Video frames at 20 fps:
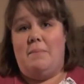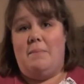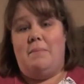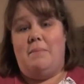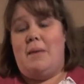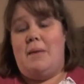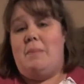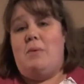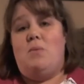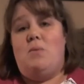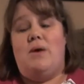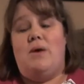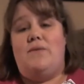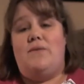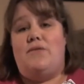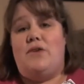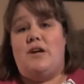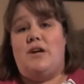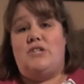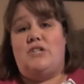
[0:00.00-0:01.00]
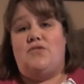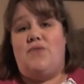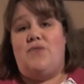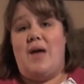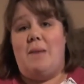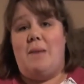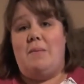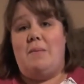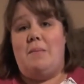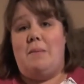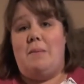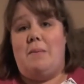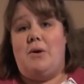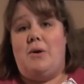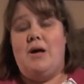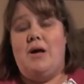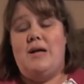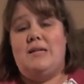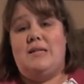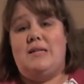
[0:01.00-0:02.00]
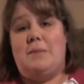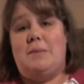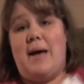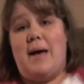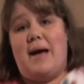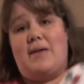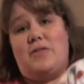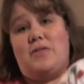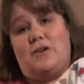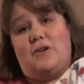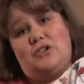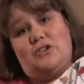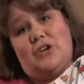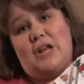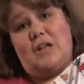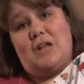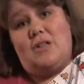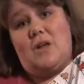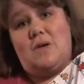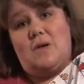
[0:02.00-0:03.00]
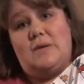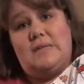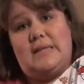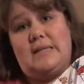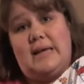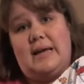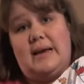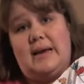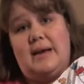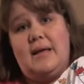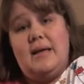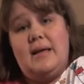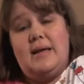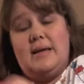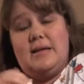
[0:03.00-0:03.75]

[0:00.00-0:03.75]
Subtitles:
maybe one for each family member, to pack their dirty clothes in